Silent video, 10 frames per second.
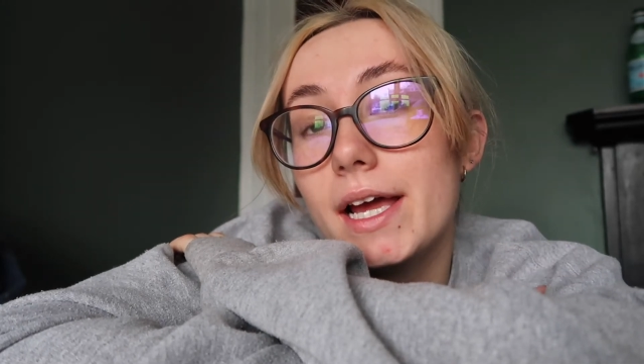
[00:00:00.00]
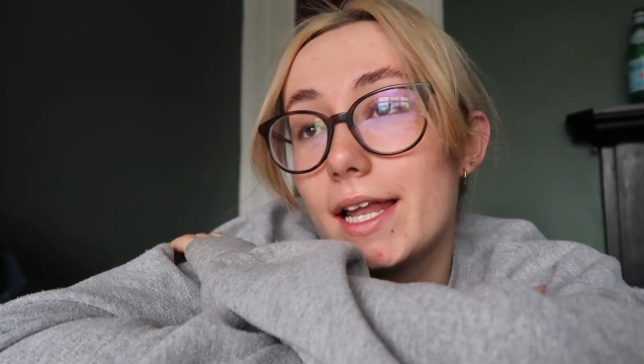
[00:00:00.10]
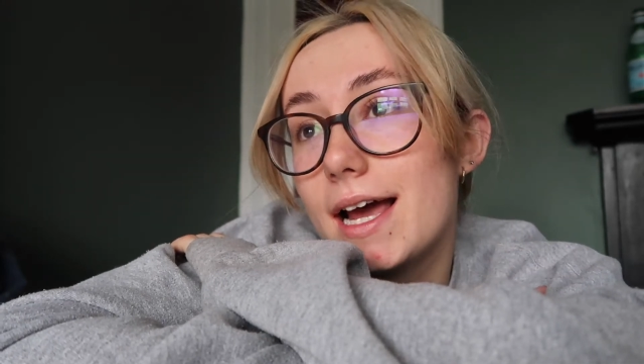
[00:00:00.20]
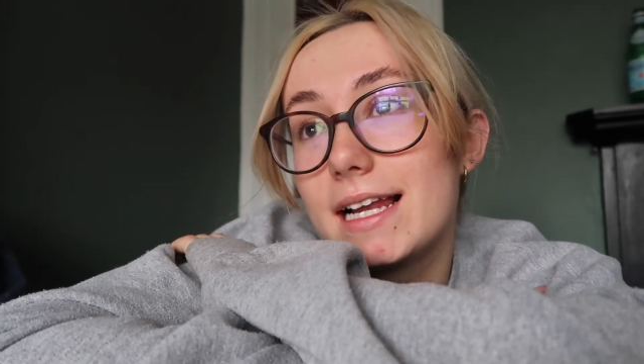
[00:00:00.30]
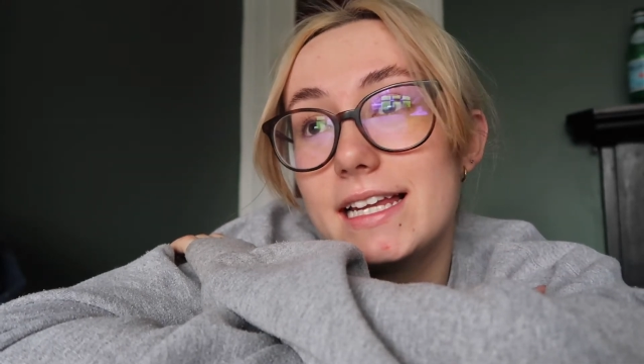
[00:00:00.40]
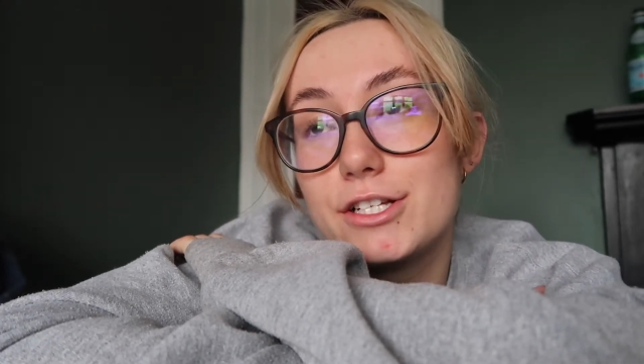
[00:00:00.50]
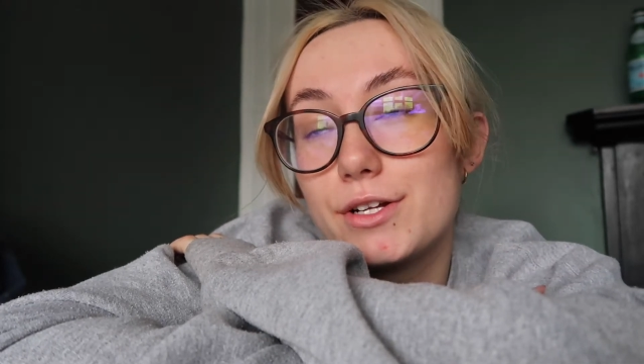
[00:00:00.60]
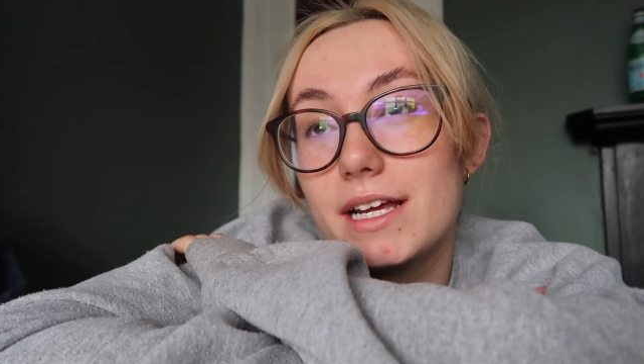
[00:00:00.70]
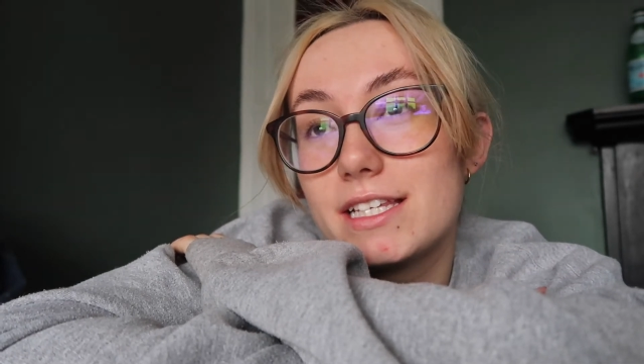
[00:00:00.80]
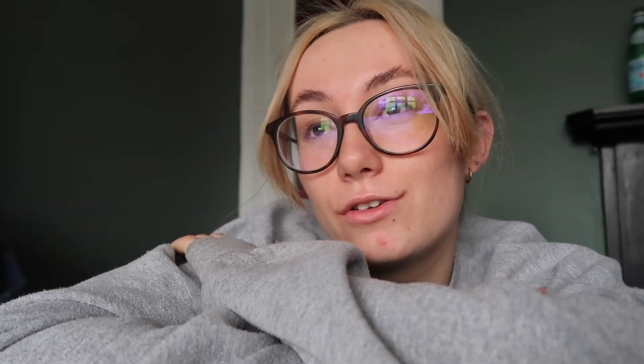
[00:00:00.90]
Like
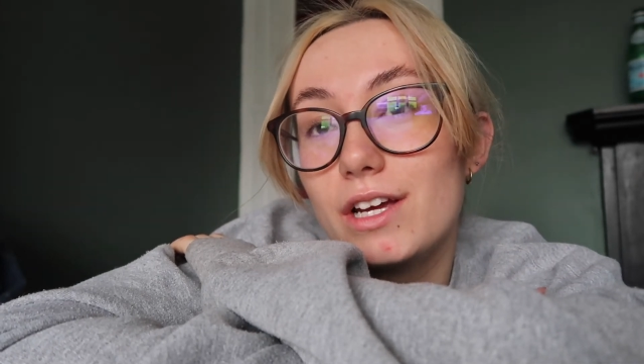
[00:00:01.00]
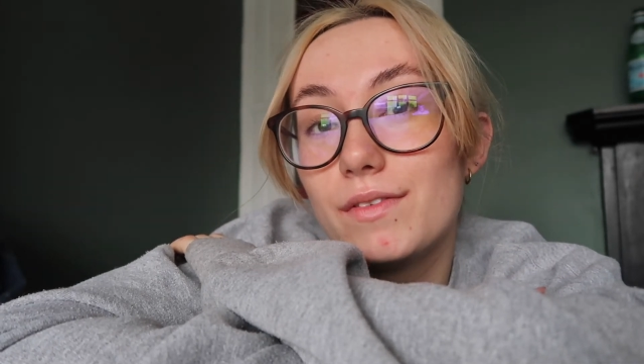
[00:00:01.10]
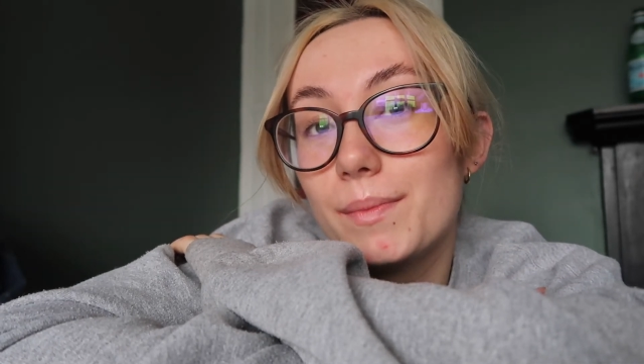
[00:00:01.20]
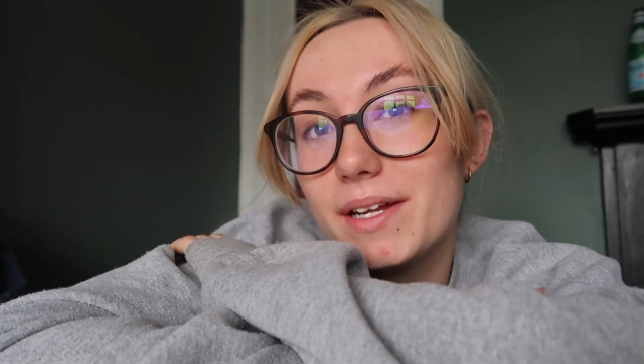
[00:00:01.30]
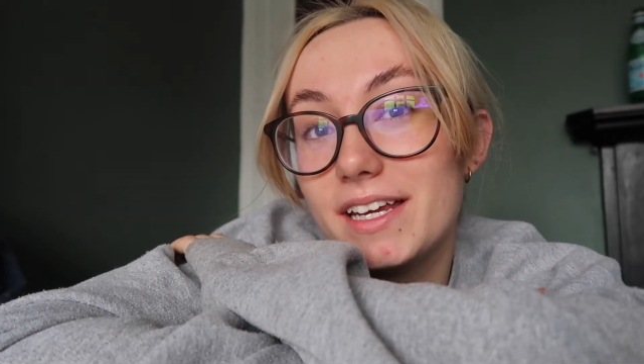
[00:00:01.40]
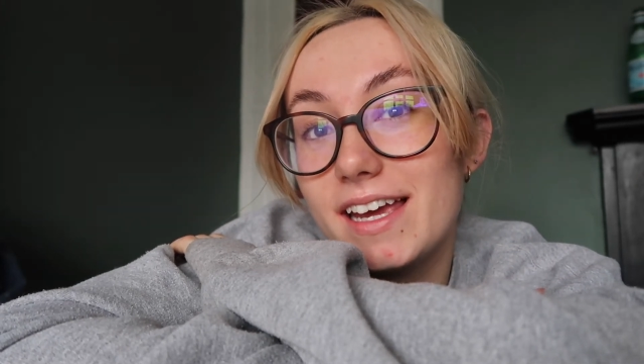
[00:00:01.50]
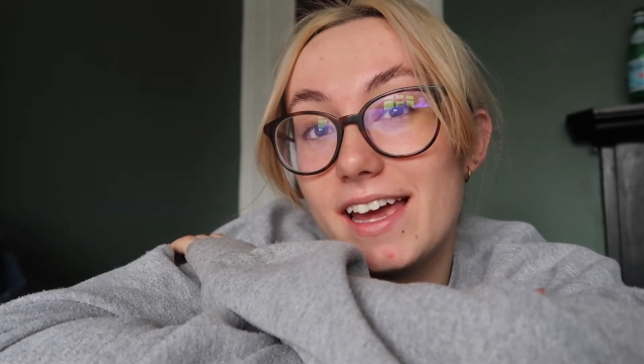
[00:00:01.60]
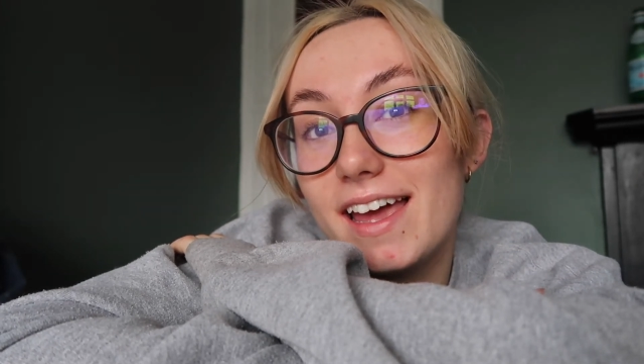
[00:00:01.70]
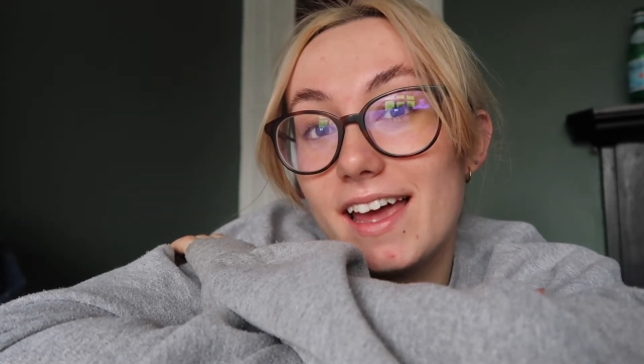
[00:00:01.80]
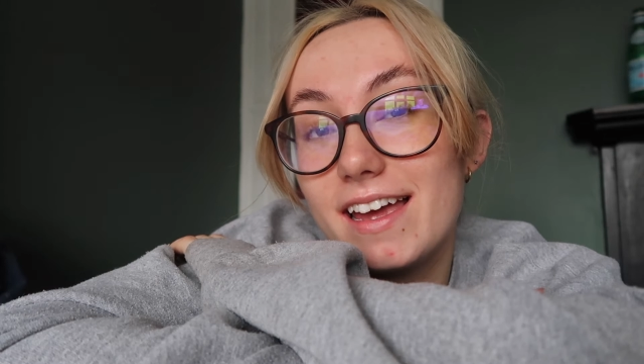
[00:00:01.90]
literally it's not even been a
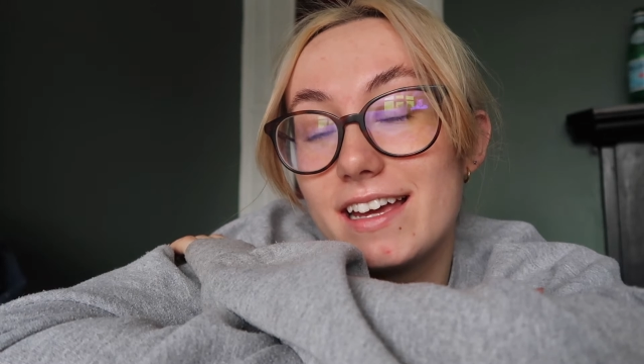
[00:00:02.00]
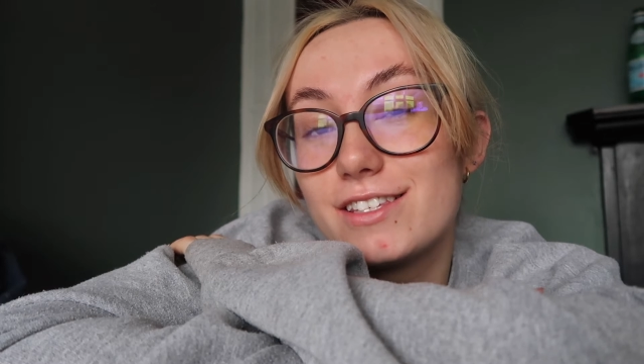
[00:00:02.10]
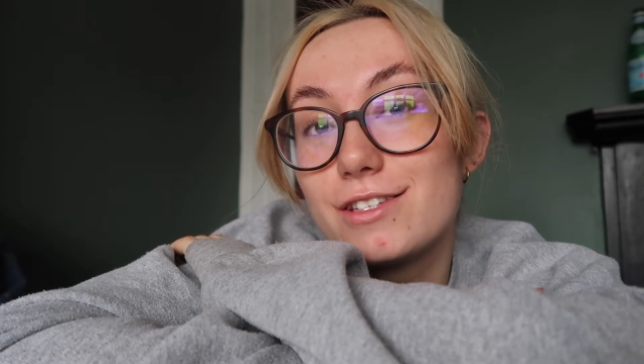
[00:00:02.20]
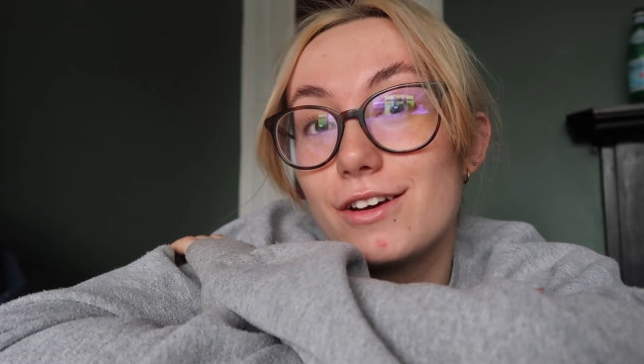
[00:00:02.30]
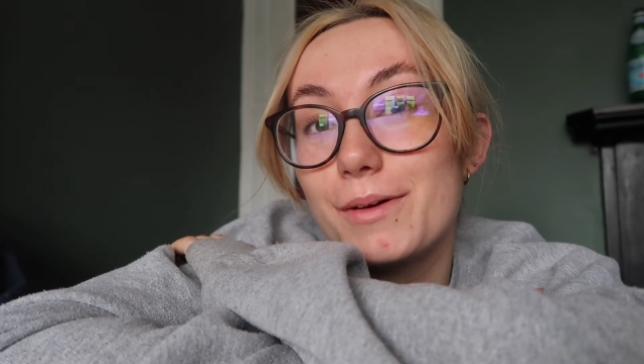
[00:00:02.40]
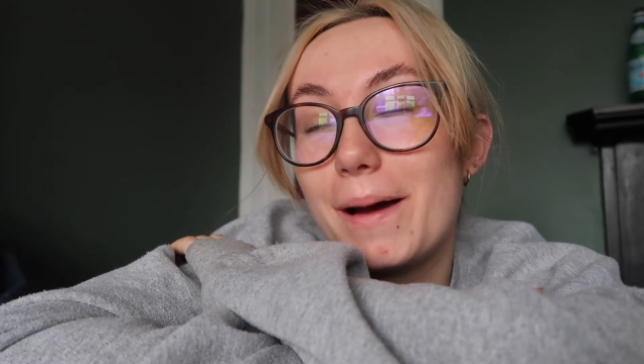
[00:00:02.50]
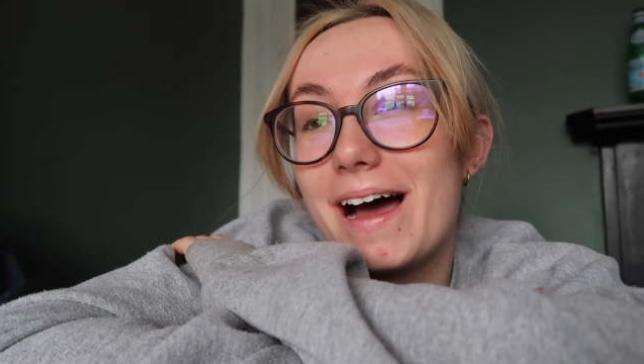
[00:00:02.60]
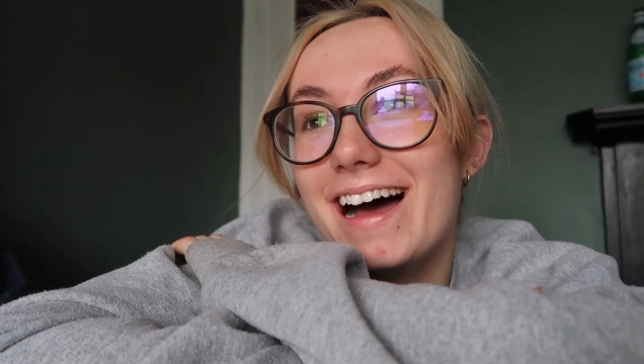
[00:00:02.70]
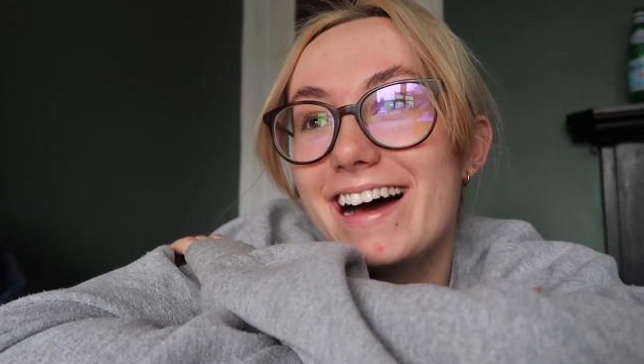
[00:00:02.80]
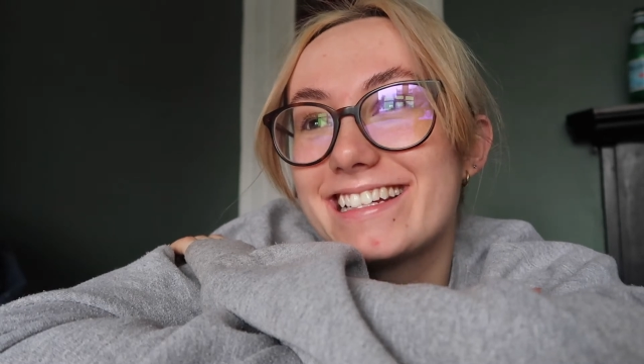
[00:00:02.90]
year, it's so
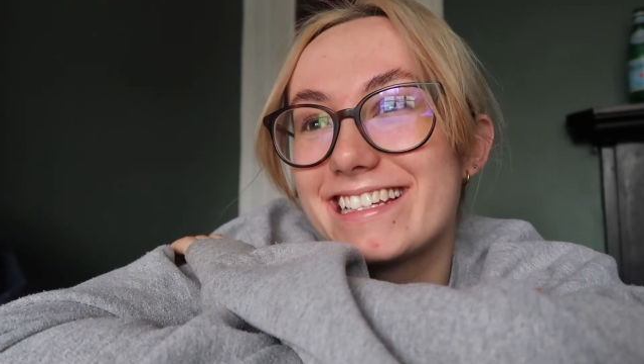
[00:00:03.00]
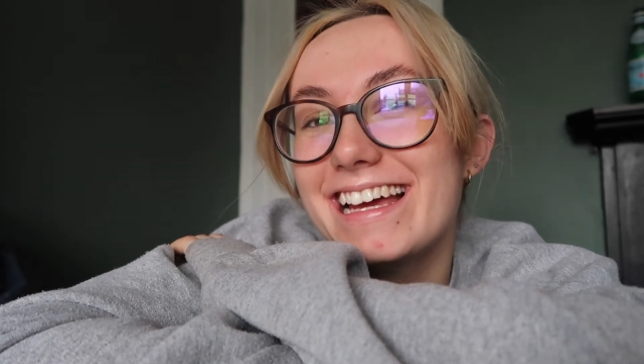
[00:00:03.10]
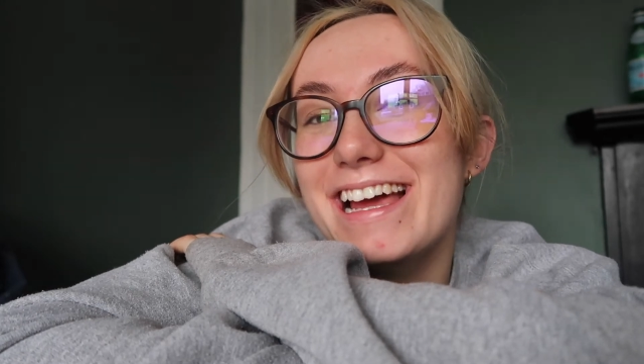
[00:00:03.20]
bad.